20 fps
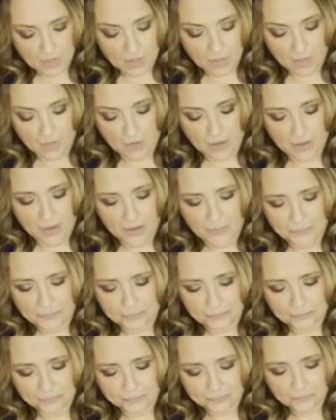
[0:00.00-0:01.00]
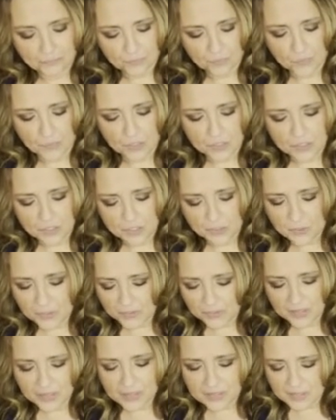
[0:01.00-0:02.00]
Do
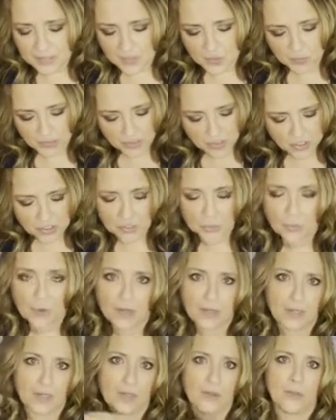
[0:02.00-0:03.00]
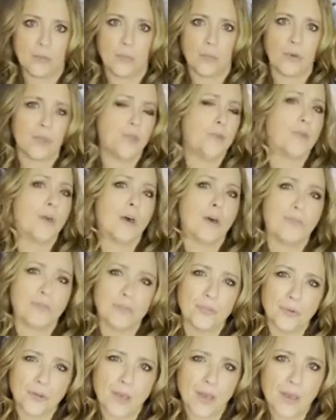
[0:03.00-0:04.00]
things, especially right now, that bring you
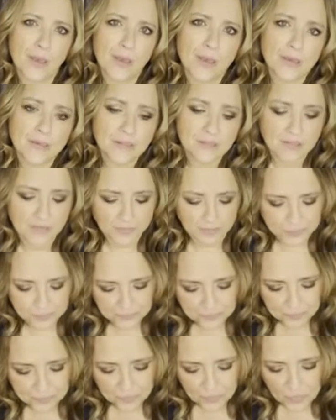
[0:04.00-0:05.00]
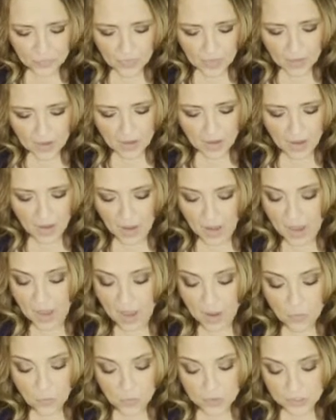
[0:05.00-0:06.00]
comfort, guys.
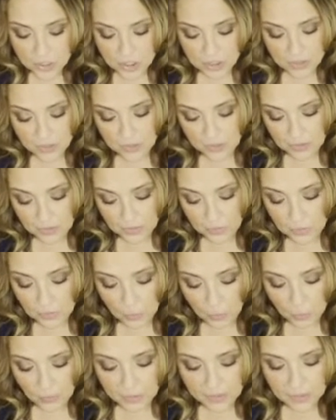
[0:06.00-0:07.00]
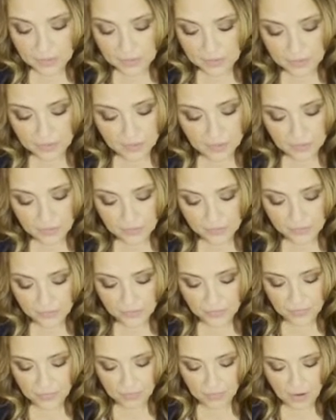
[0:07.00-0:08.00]
I wish I knew when and if
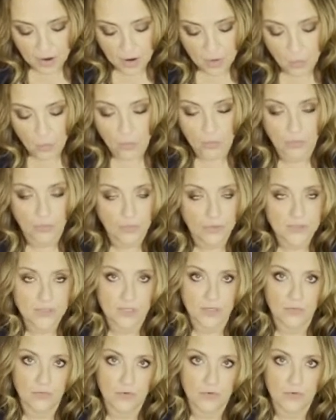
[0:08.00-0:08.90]
our world is ever